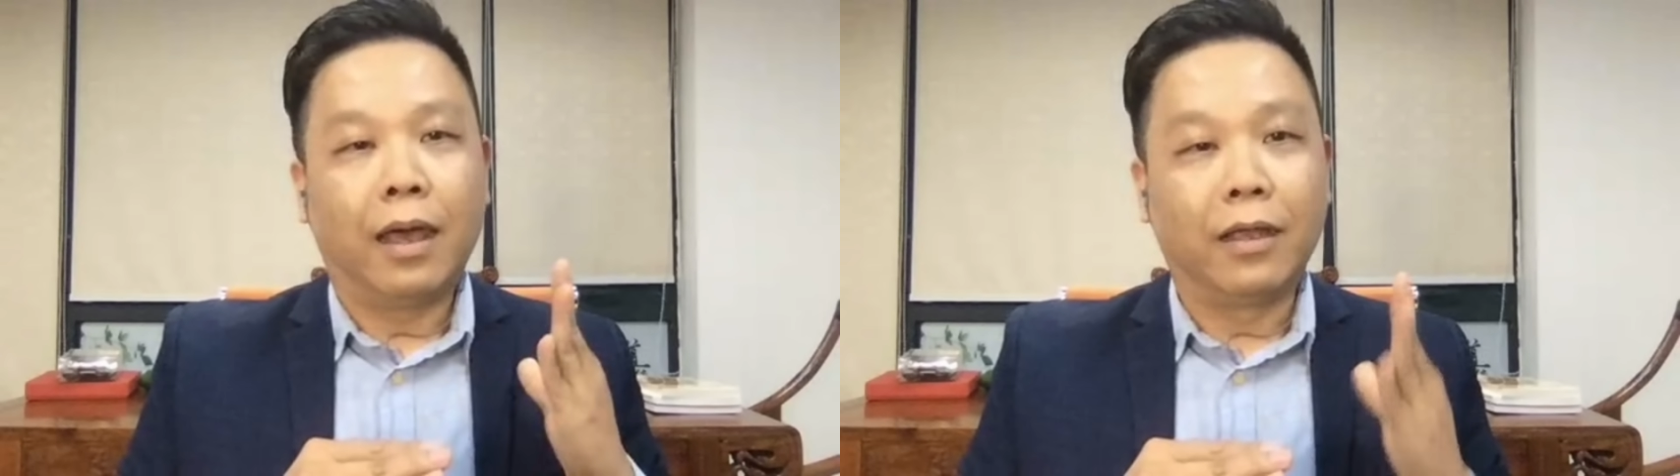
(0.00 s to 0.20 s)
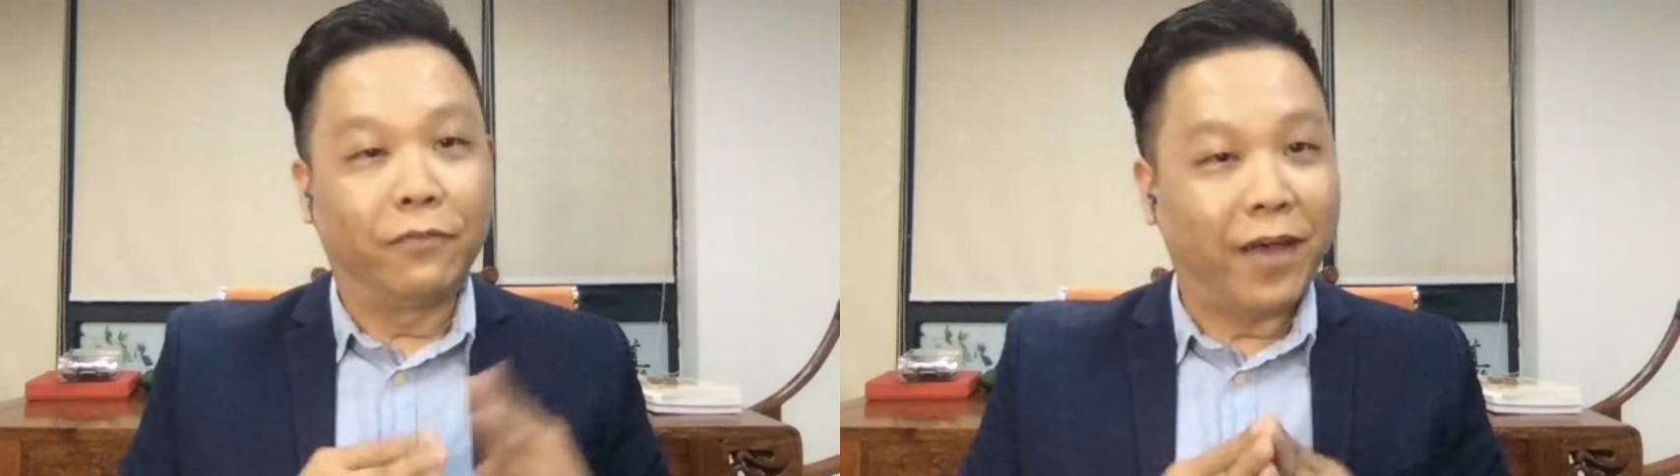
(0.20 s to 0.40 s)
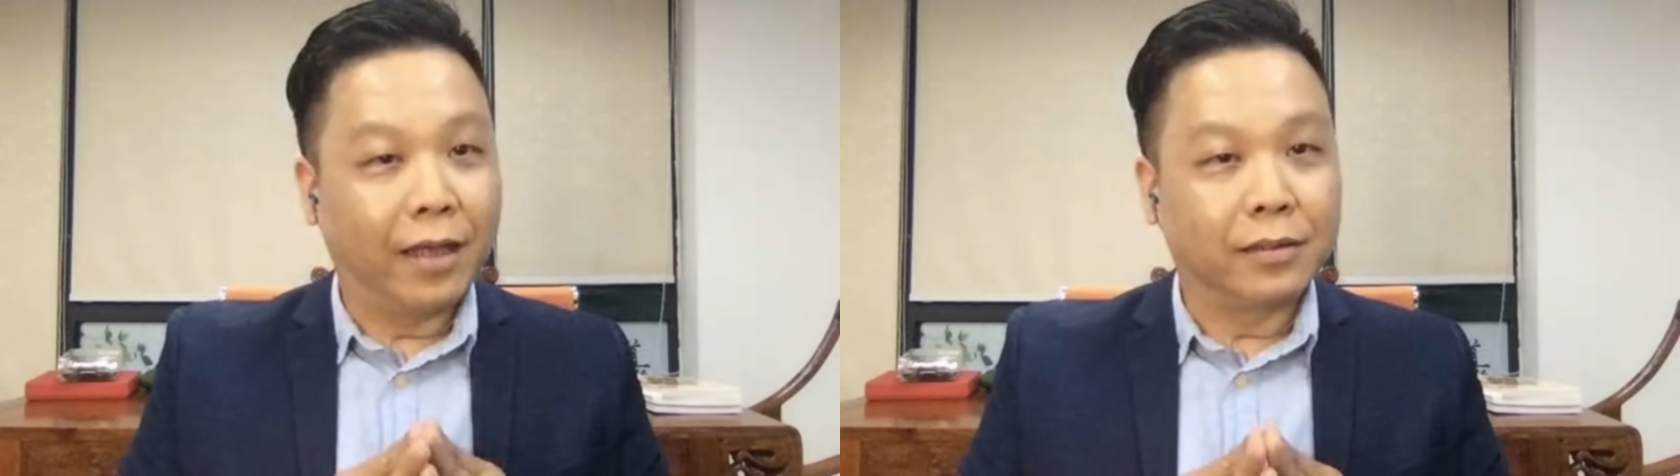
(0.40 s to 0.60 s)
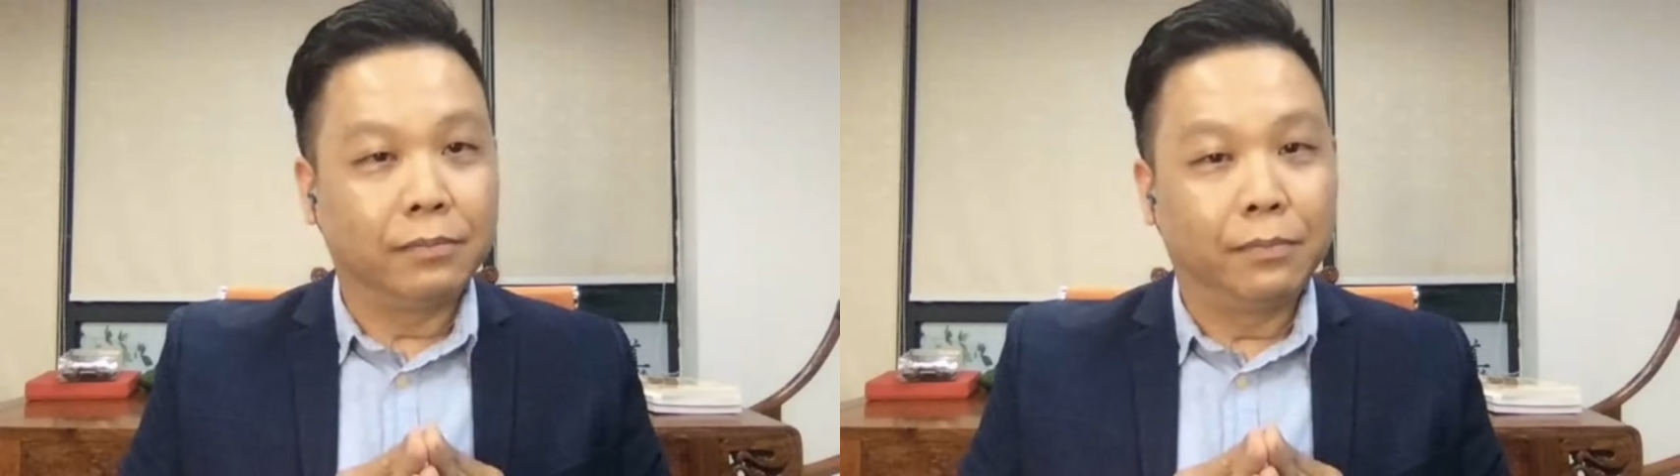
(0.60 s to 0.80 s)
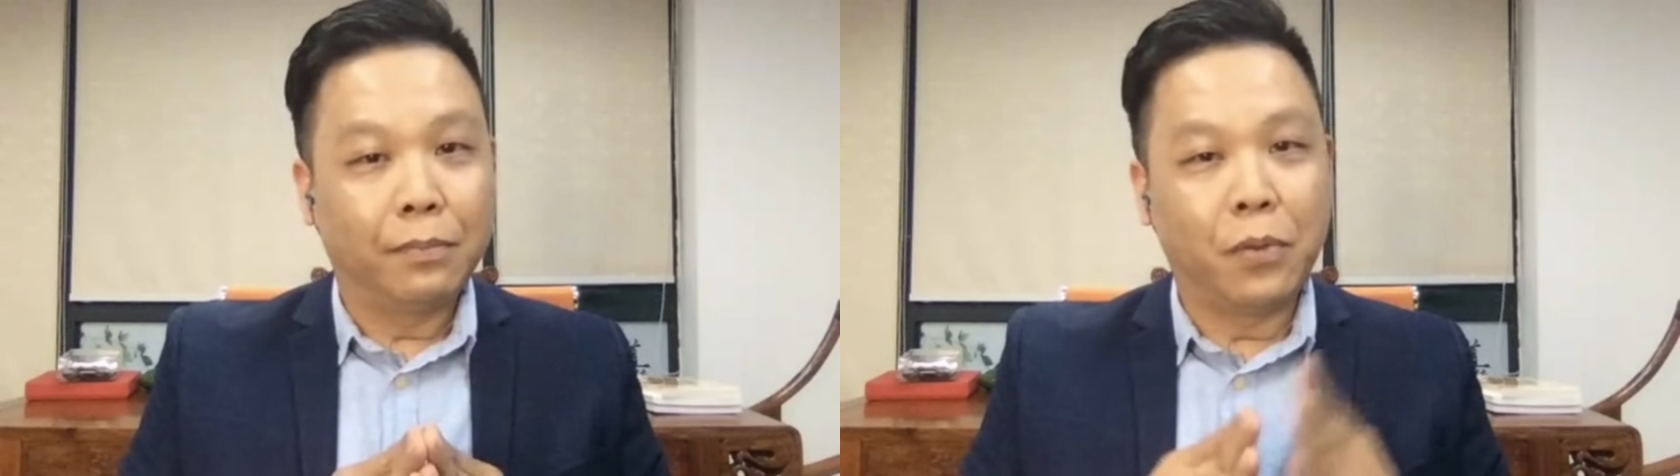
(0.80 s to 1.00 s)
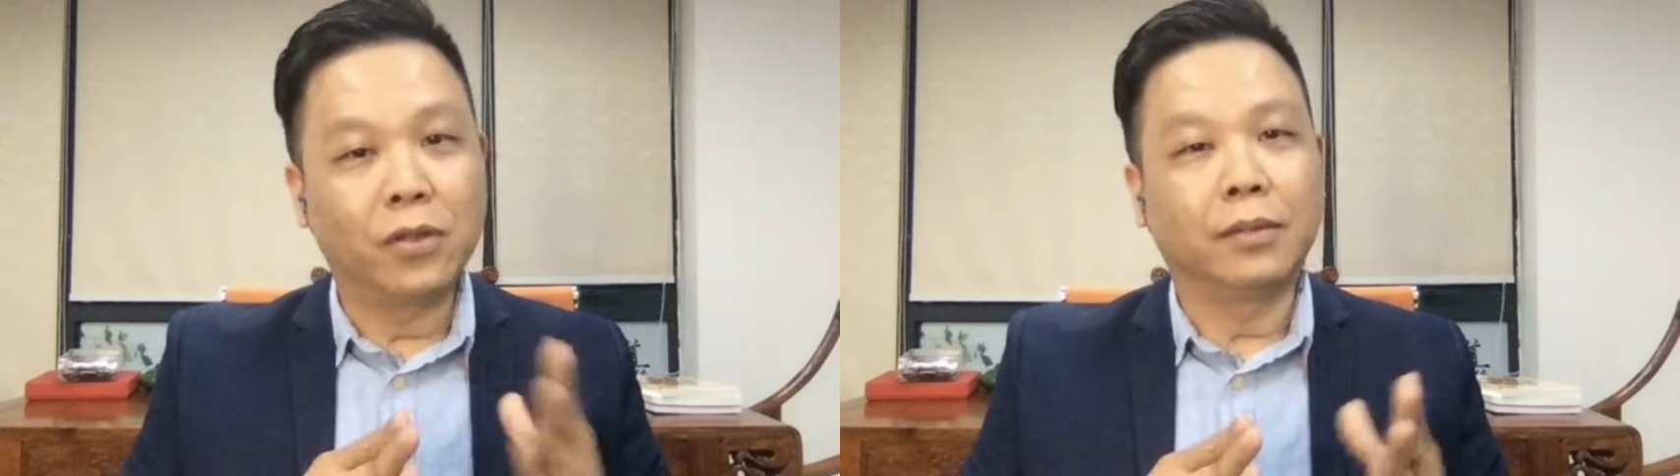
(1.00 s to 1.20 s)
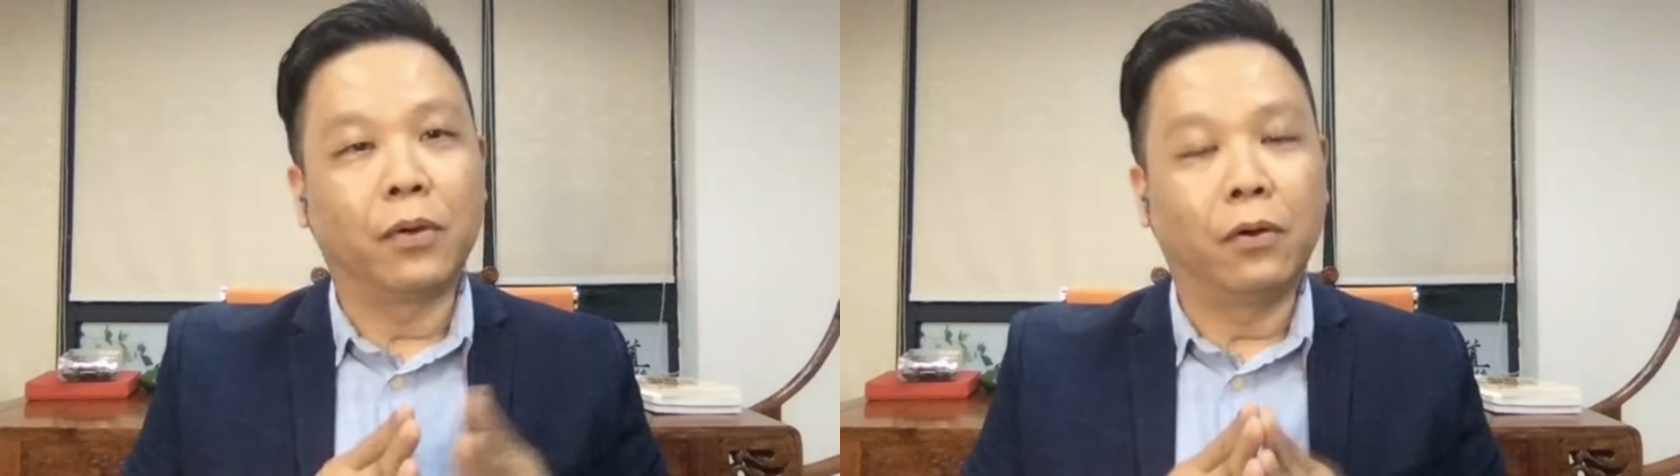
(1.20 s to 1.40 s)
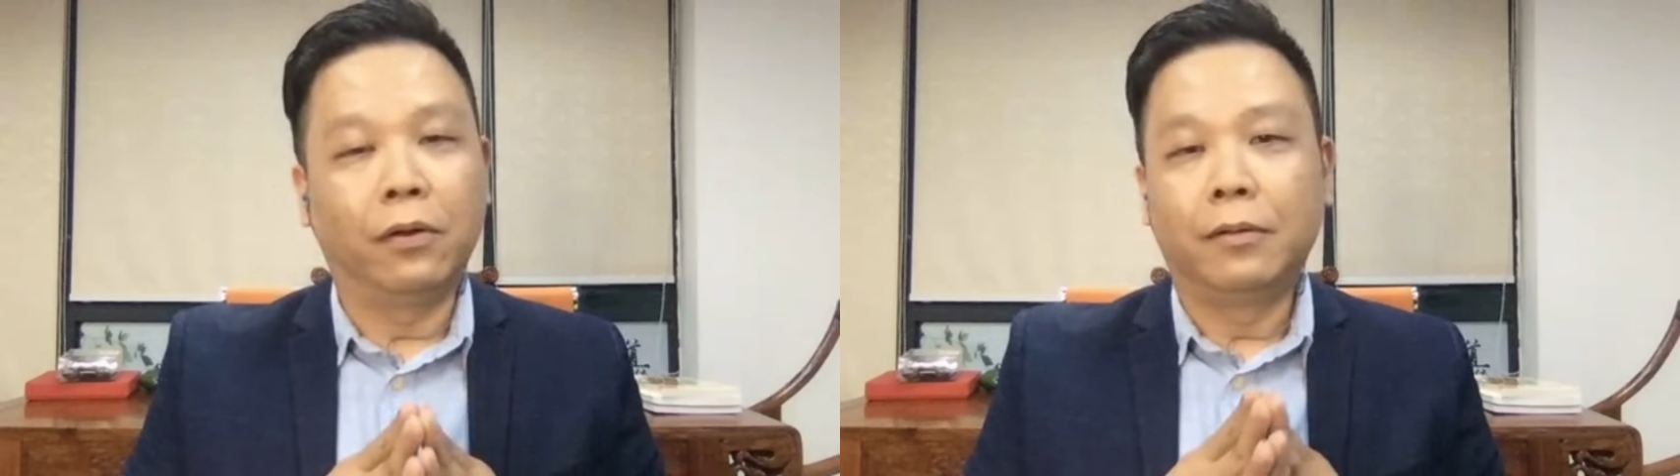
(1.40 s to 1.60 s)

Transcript: in fact, possible.